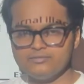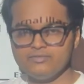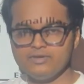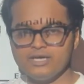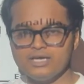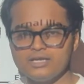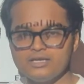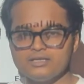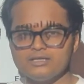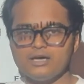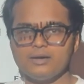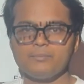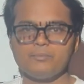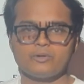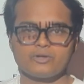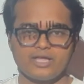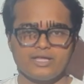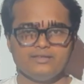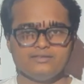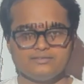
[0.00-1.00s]
where a
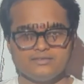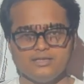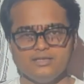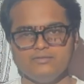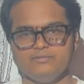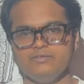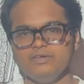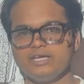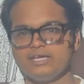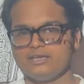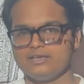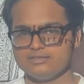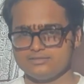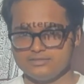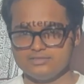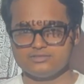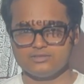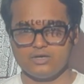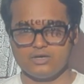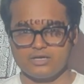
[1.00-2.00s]
potential weakness
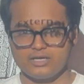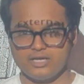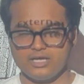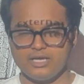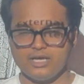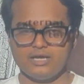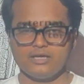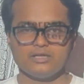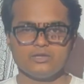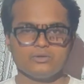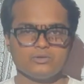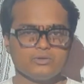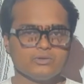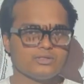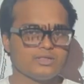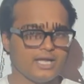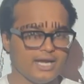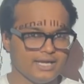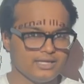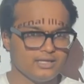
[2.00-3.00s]
is occurring, and due to
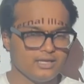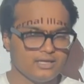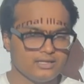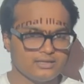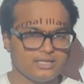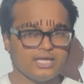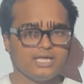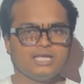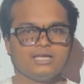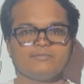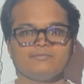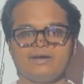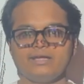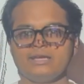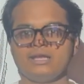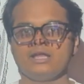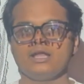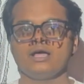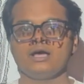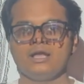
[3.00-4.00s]
that the
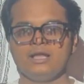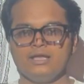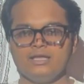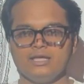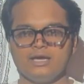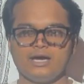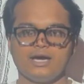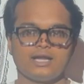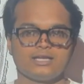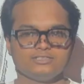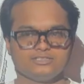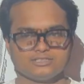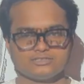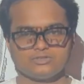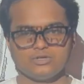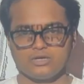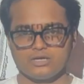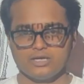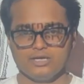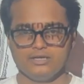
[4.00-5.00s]
inguinal hernia are just
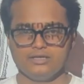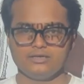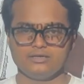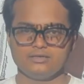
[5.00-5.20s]
occurred.